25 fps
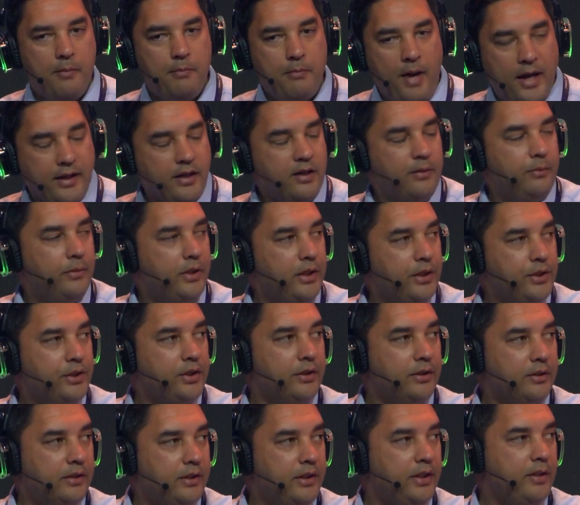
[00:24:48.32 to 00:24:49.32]
my
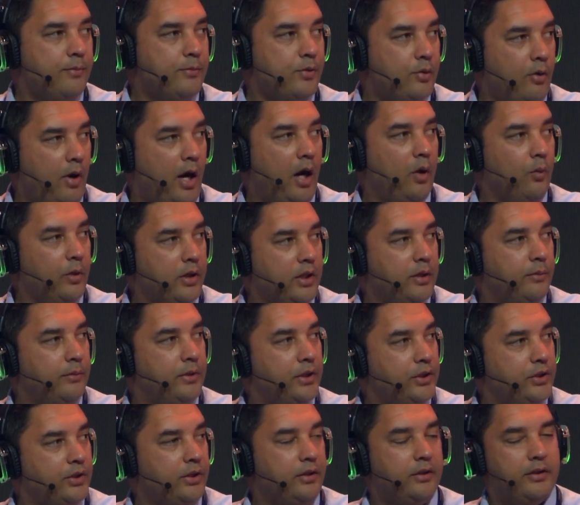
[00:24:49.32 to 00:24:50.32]
commercial teams or our
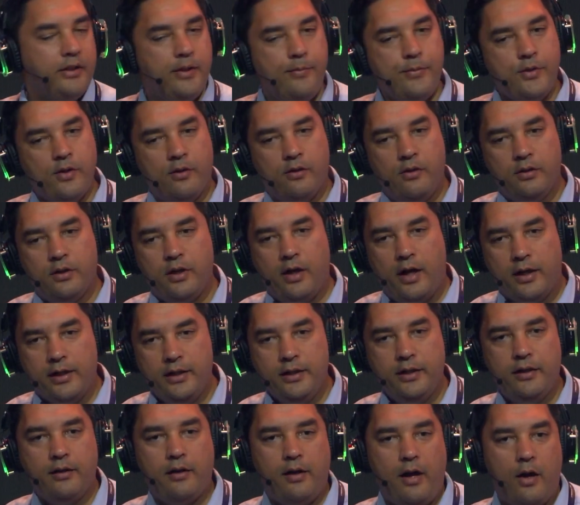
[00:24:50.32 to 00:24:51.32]
commercial teams are not
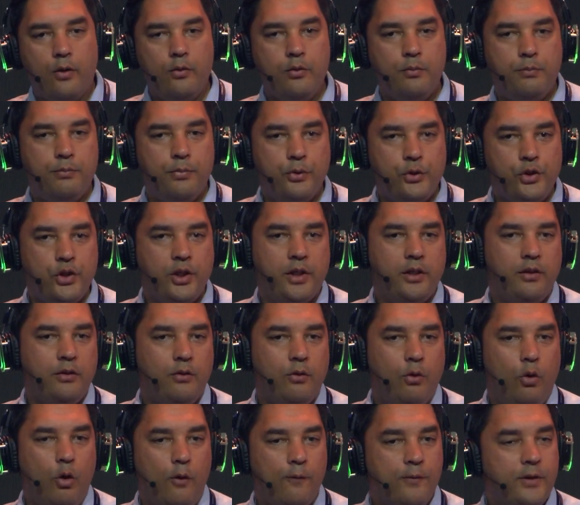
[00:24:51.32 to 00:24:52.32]
running around pushing
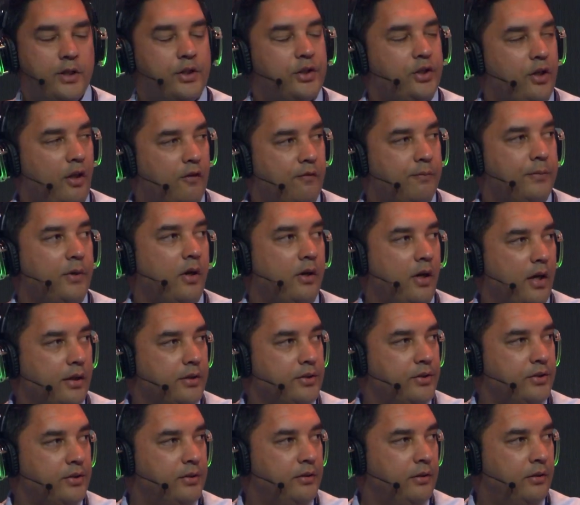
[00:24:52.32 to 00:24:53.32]
off-the-shelf
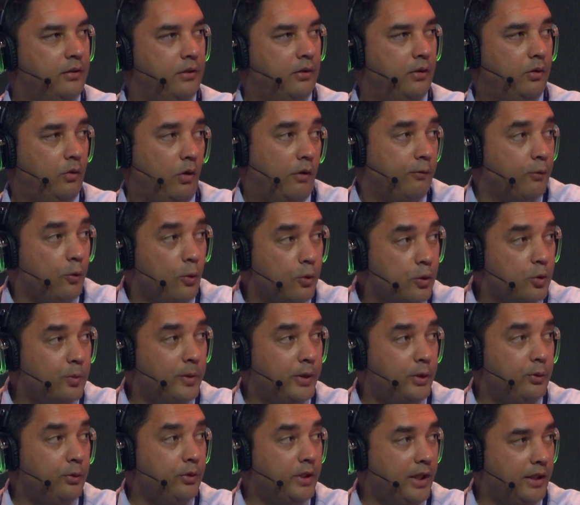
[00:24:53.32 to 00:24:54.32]
products. Of course,
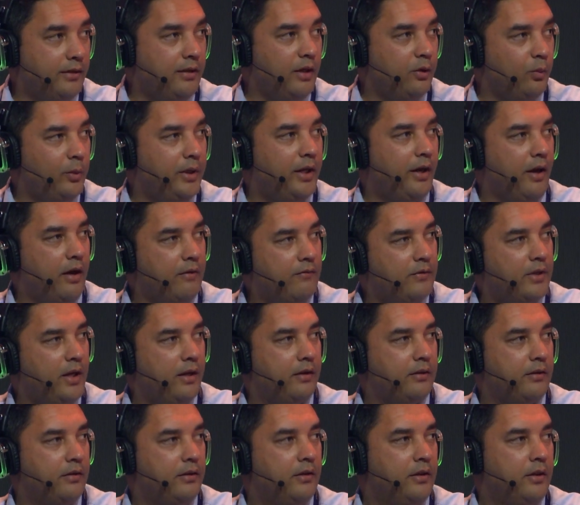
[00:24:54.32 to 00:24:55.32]
we do that and we have
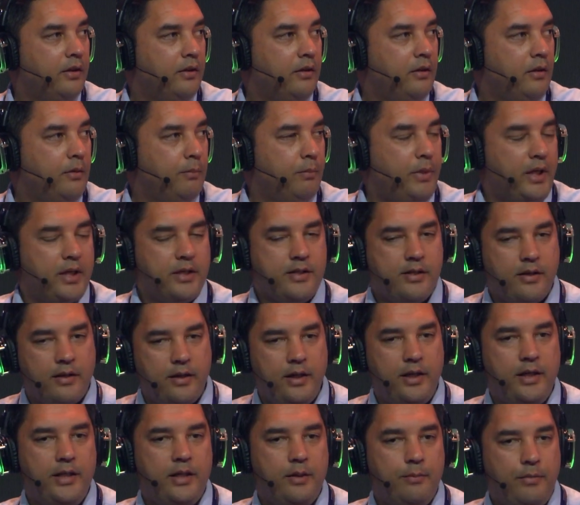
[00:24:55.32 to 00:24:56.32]
that, but it's
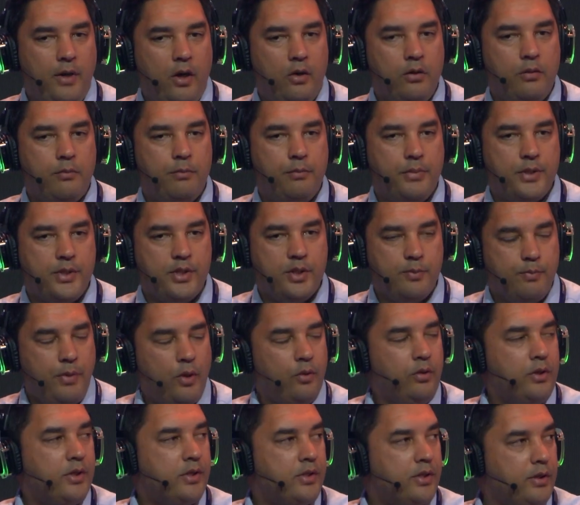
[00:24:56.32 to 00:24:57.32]
really about
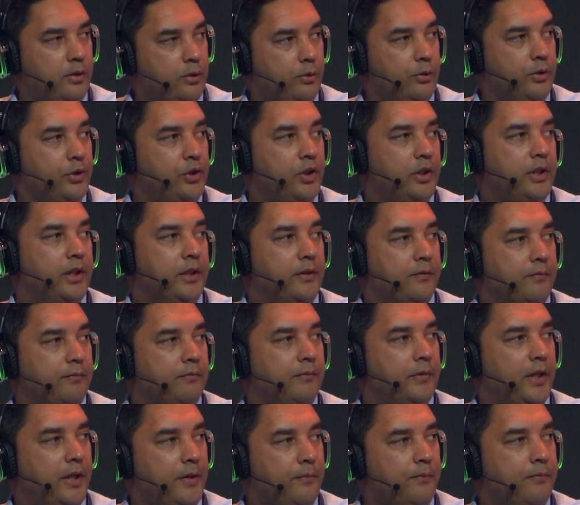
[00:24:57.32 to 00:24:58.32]
bespoke solutioning.
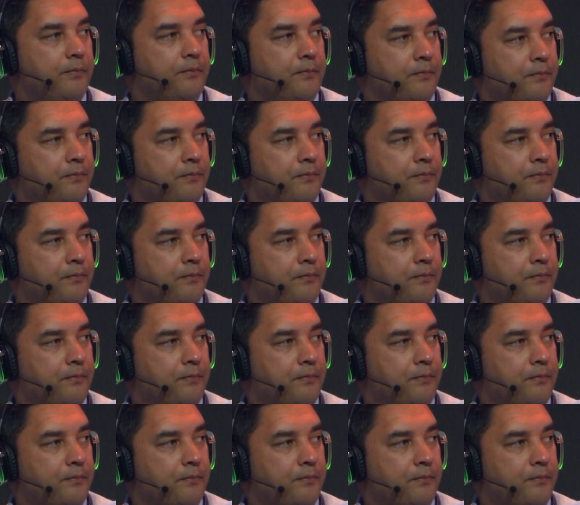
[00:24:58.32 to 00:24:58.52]
Yeah.